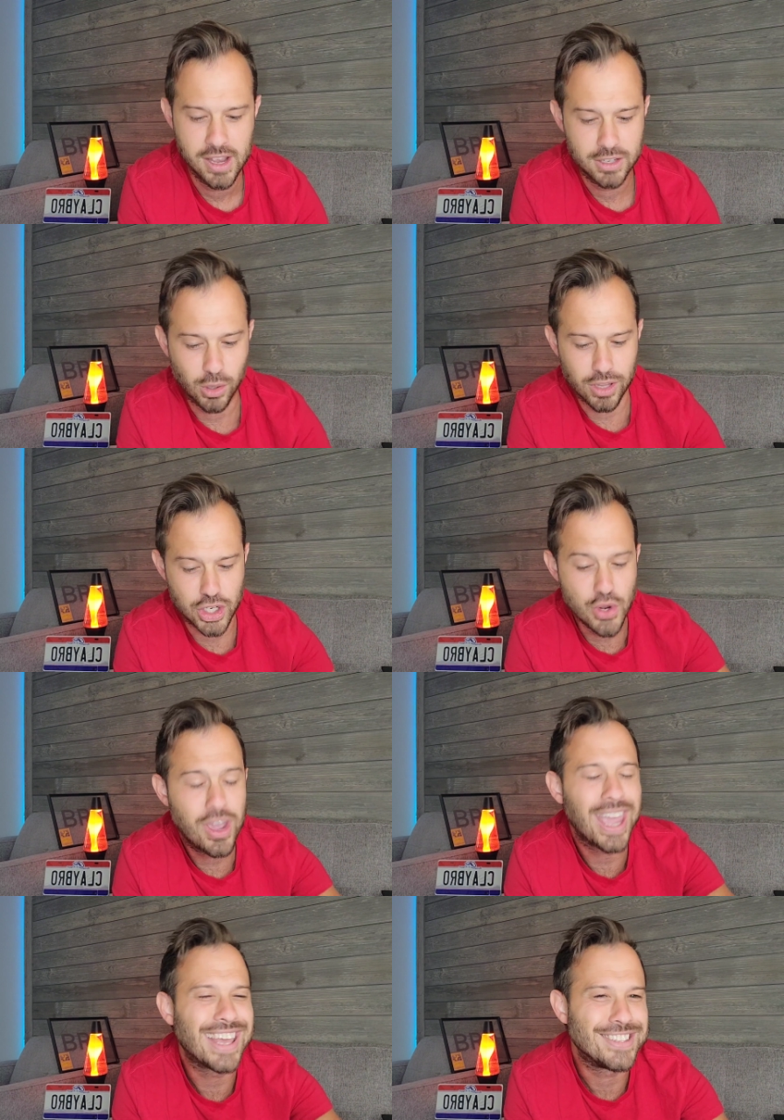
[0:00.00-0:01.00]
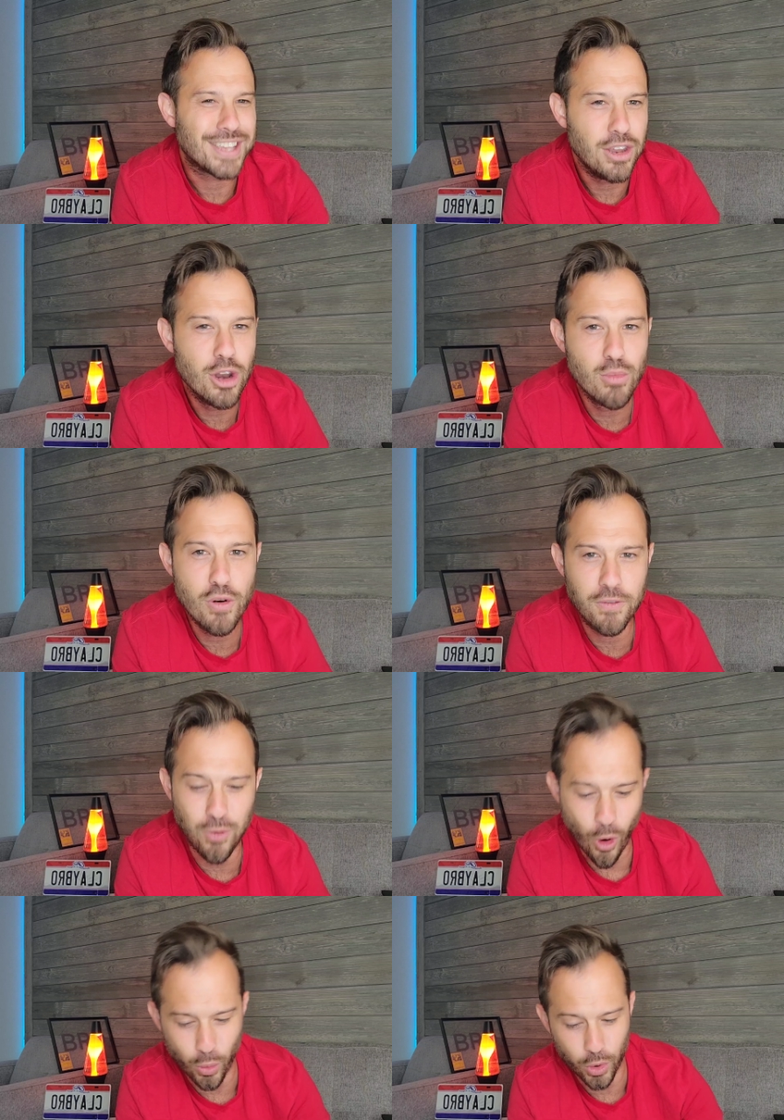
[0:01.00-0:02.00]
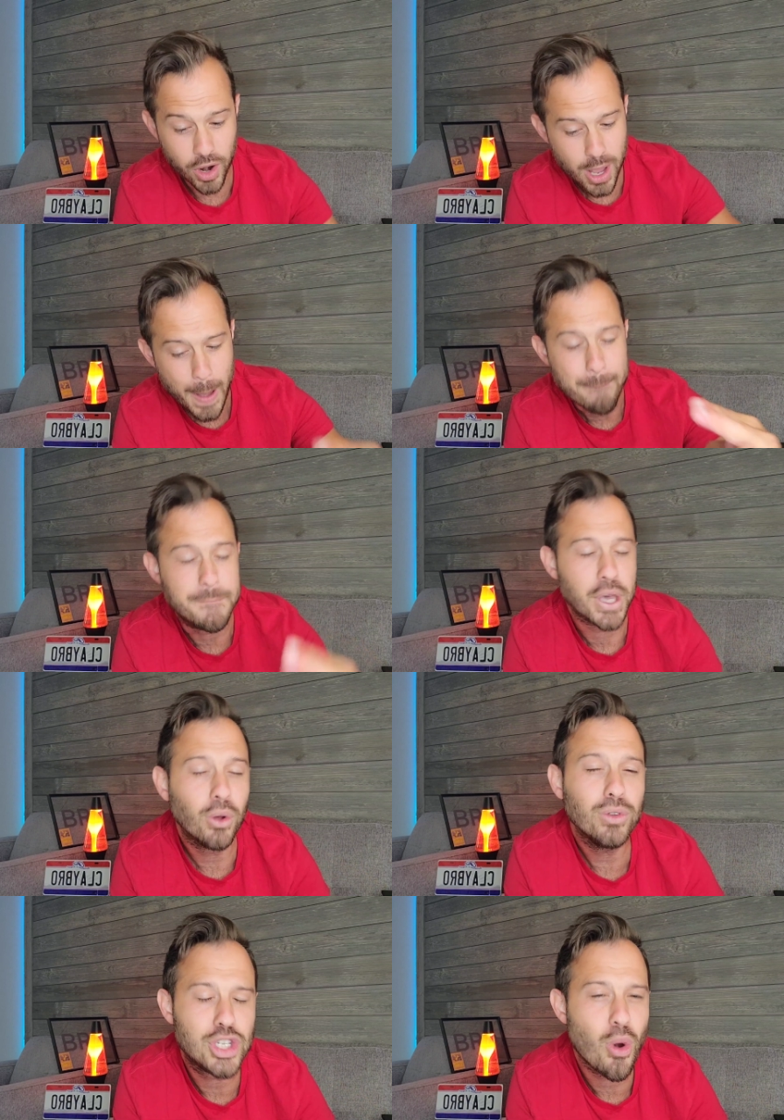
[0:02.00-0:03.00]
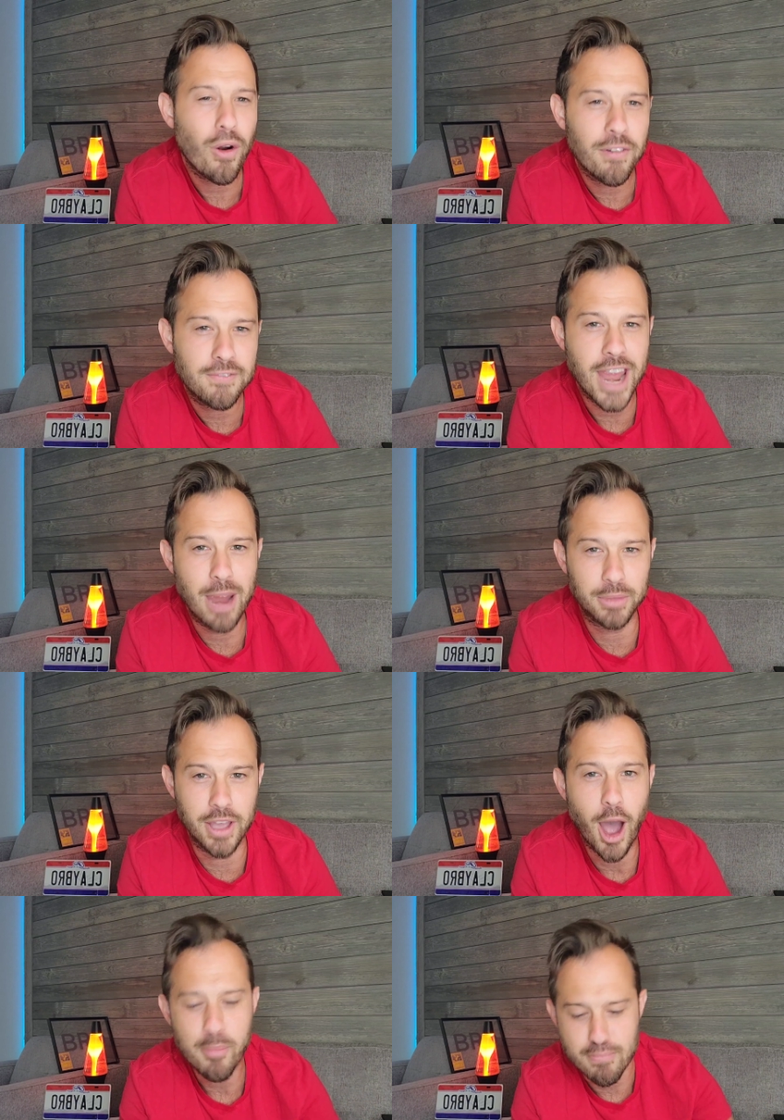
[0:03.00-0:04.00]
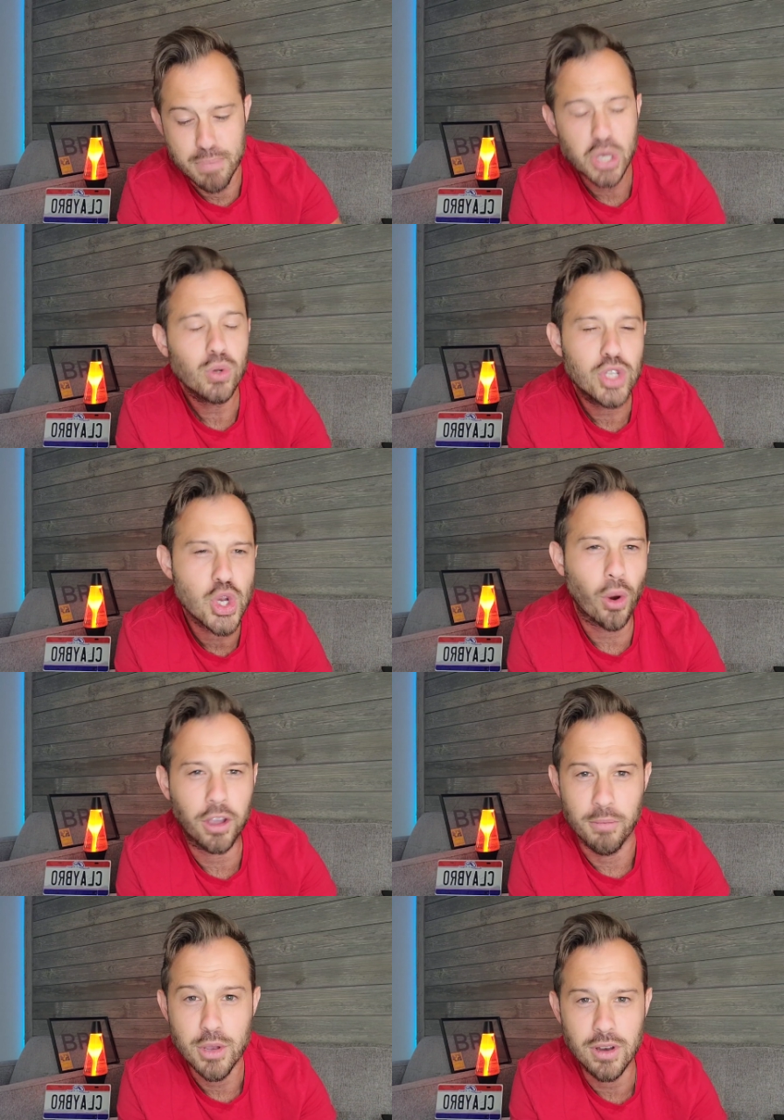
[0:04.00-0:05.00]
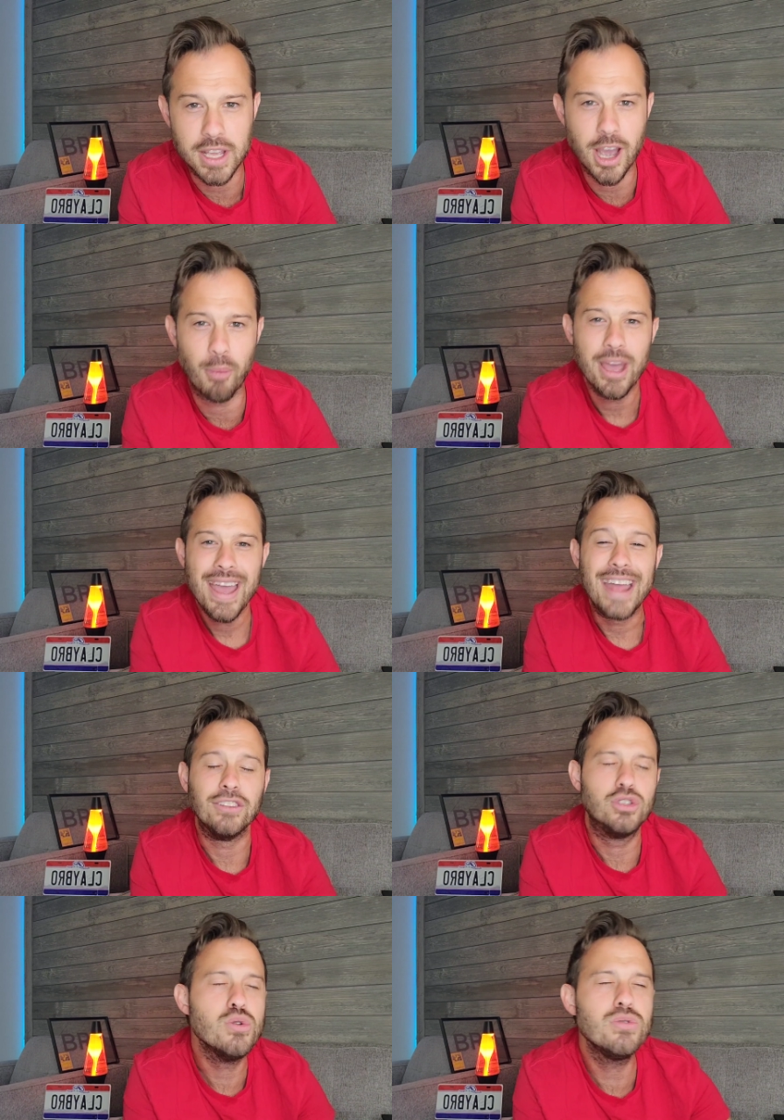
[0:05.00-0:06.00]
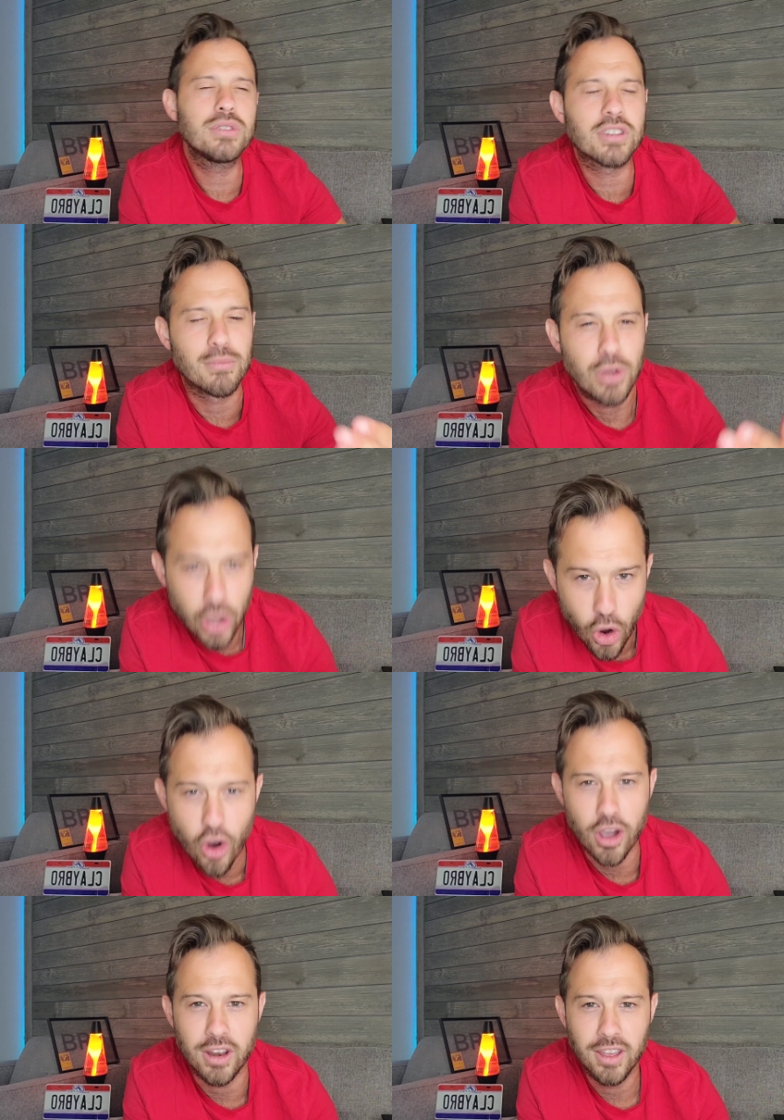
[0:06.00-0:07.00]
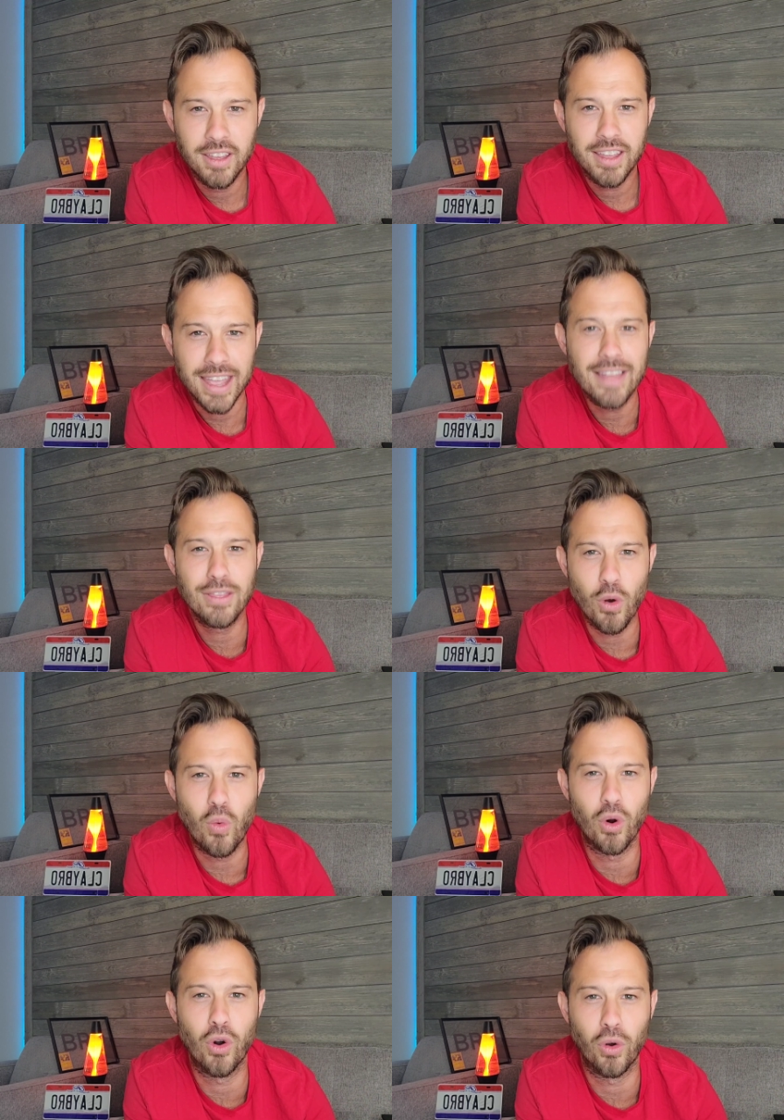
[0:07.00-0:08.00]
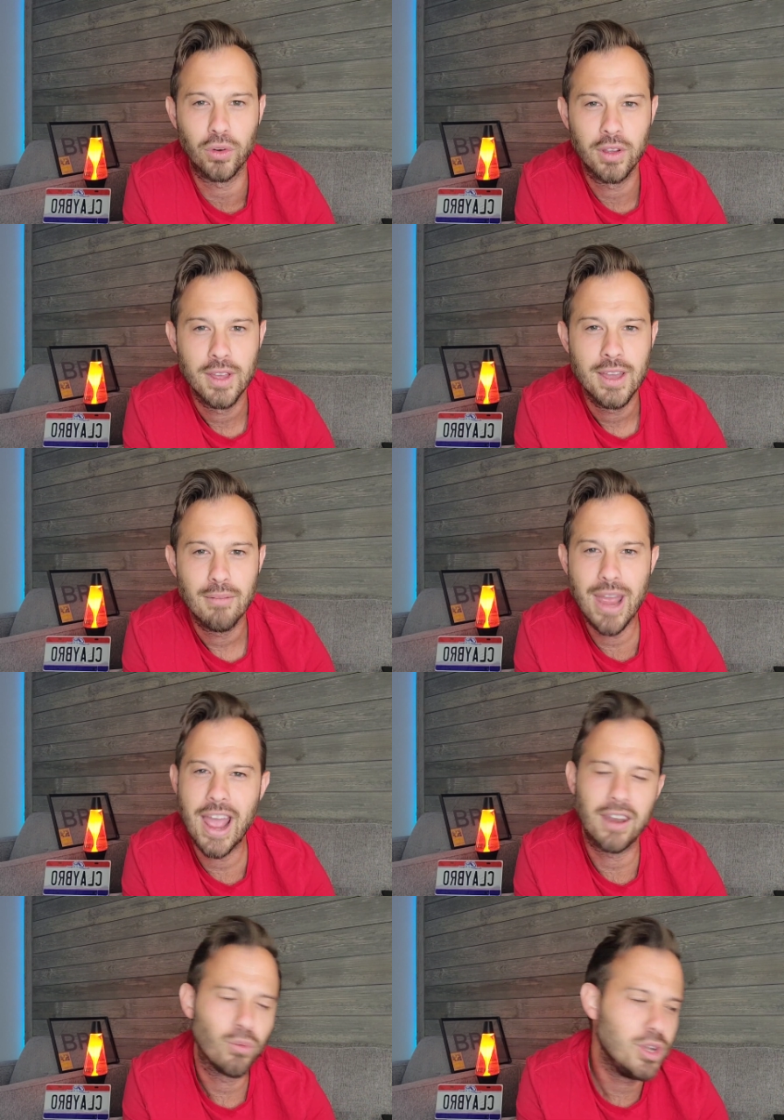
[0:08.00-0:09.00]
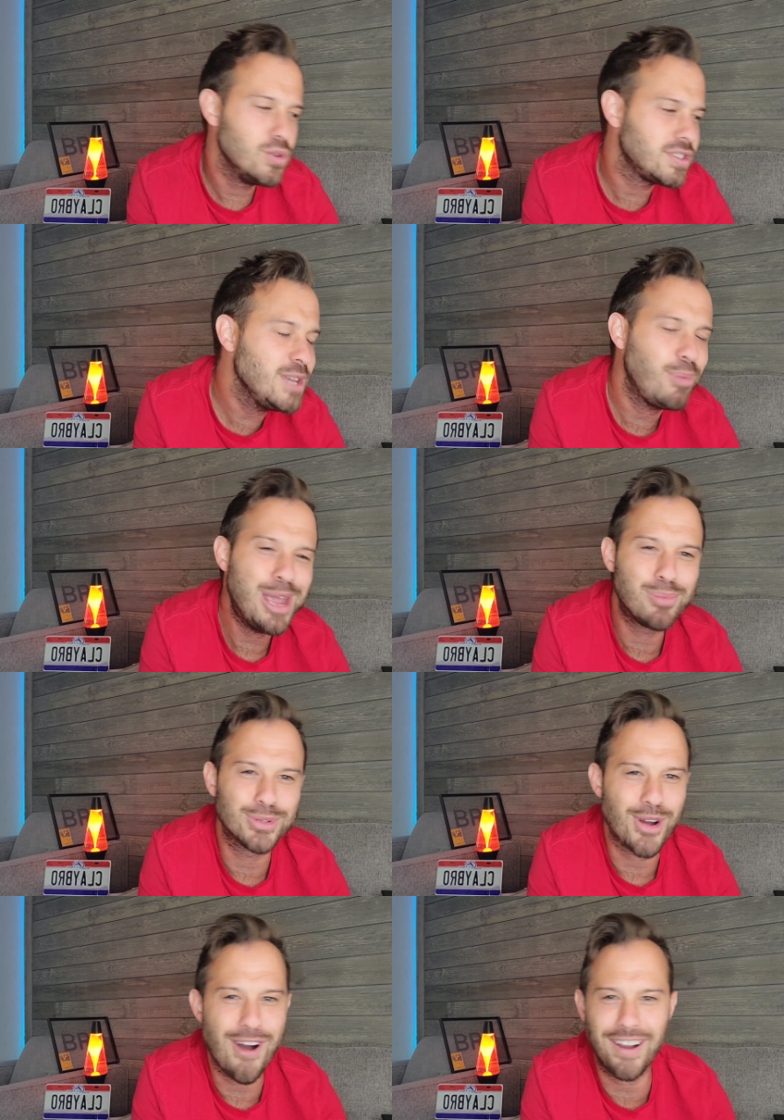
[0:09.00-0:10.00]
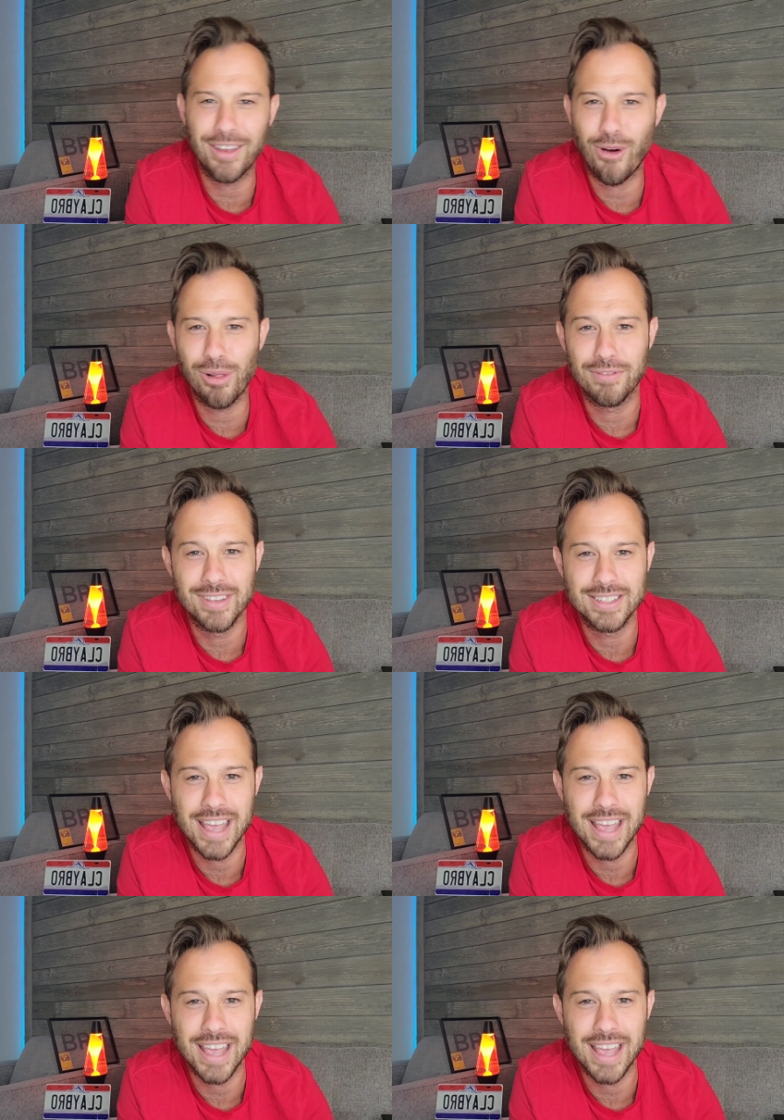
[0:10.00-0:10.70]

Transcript: so that you can continue to move forward, build your family up, build your community up, and do some good in the world. Man, when you see people talking all of this